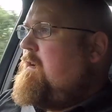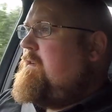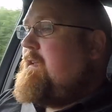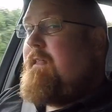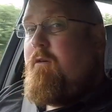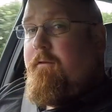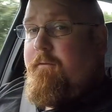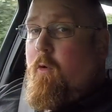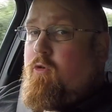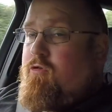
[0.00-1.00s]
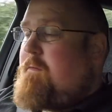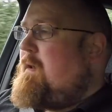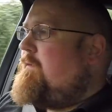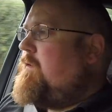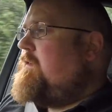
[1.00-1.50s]
Now there are 4 trim
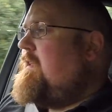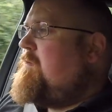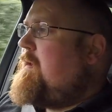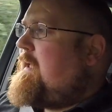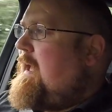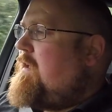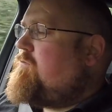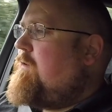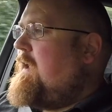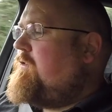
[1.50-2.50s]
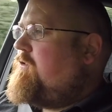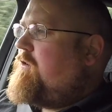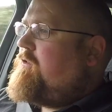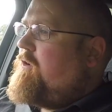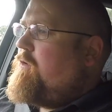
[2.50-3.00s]
levels in the Macan range to
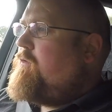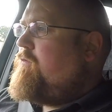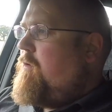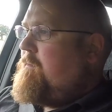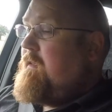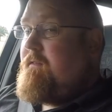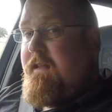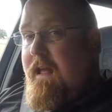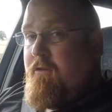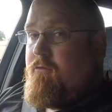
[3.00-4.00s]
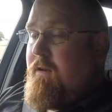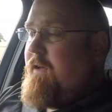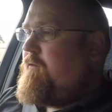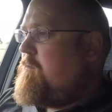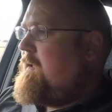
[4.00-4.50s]
choose from. There's the
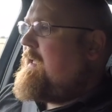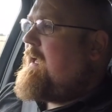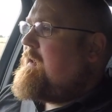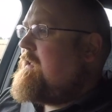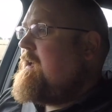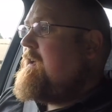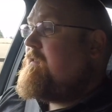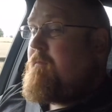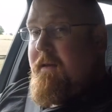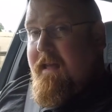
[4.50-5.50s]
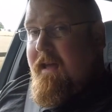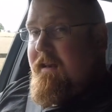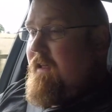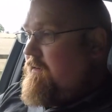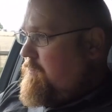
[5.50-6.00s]
entry-level Macan, the Macan
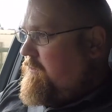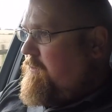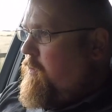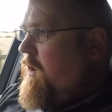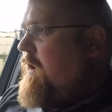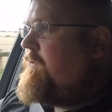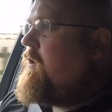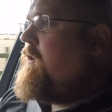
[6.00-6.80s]
S, which is what I've got